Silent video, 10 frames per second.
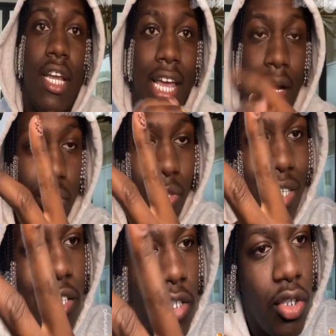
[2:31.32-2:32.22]
And I'm
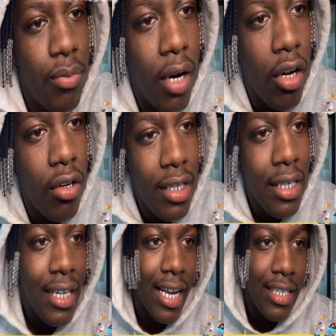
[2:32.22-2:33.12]
22, bro.
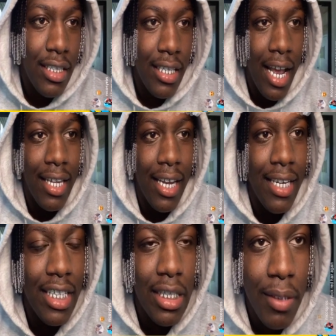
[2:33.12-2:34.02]
That's the sad thing.
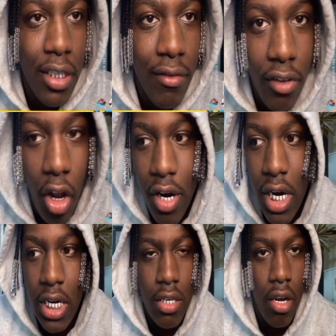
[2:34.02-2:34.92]
Niggas be 30
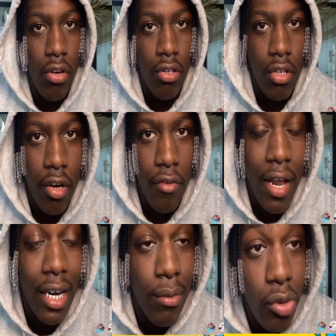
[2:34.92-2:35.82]
years old, 35.
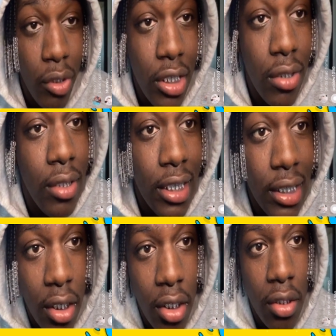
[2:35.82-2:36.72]
I think I'm 22
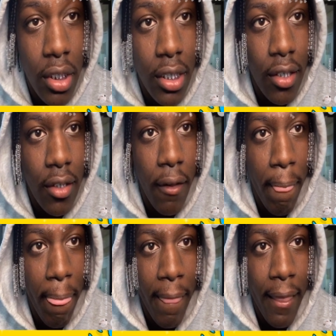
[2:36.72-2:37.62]
years old, man.
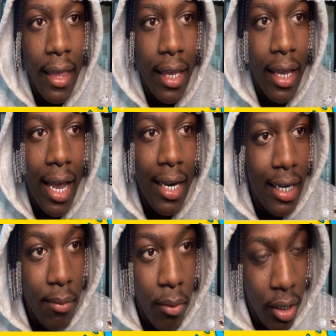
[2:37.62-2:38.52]
I
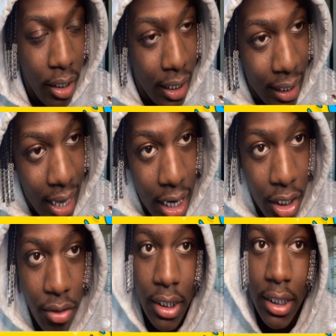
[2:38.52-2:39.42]
did more than a lot of
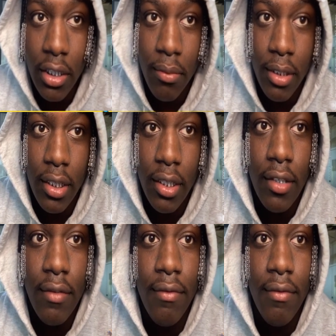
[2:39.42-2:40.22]
you niggas, man.